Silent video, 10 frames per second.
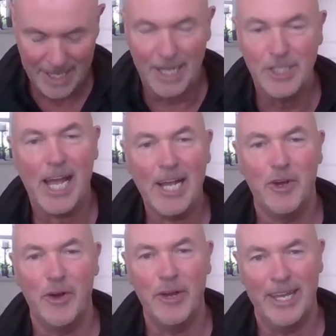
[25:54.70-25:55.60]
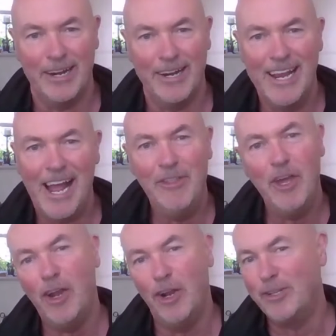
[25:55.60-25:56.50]
a jackdaw here. And they
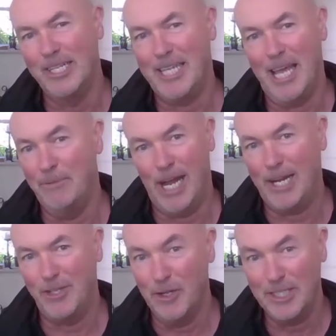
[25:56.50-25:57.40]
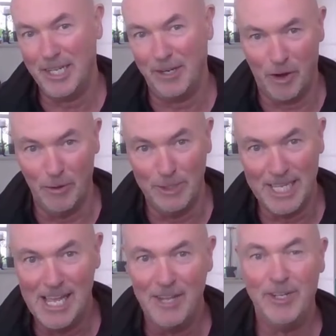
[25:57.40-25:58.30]
all look the same, jackdaws and
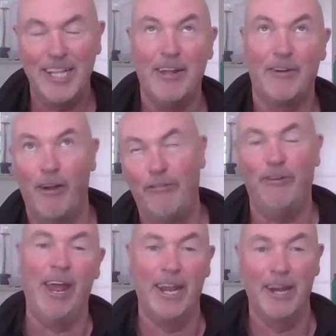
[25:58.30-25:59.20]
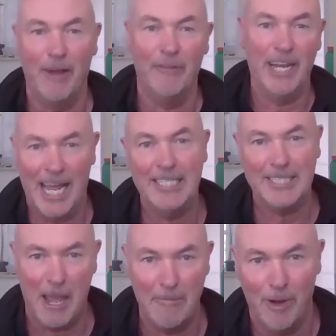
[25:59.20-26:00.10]
crows. You think they're all flying around the
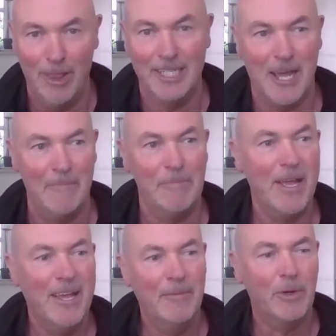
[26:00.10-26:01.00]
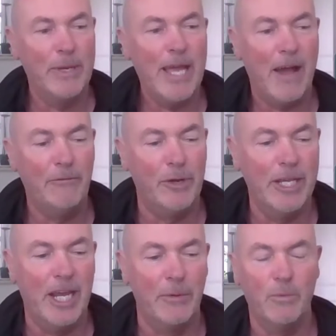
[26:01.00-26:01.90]
landscape all the time. But we have one
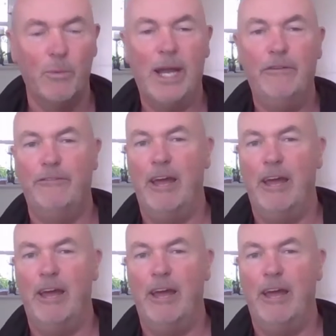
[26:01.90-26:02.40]
here with white